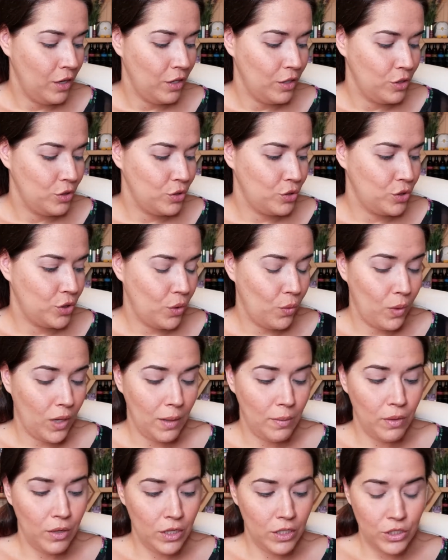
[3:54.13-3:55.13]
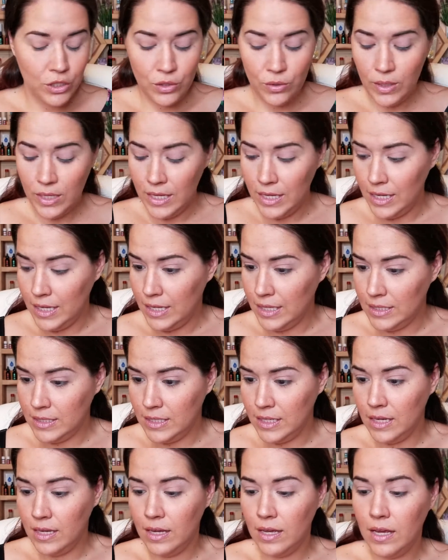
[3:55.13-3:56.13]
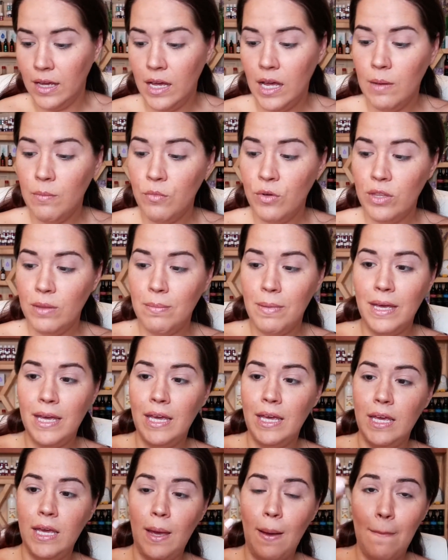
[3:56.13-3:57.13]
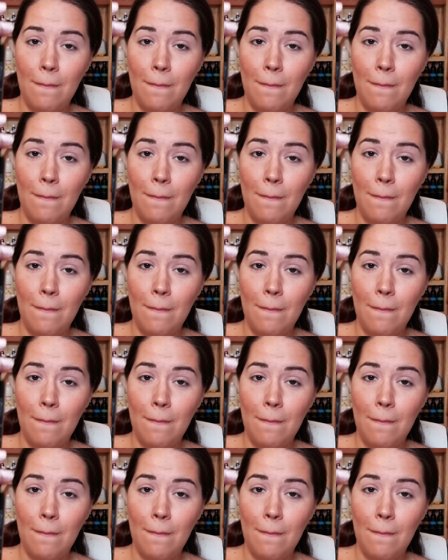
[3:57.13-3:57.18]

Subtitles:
So what I'm going to do is come with my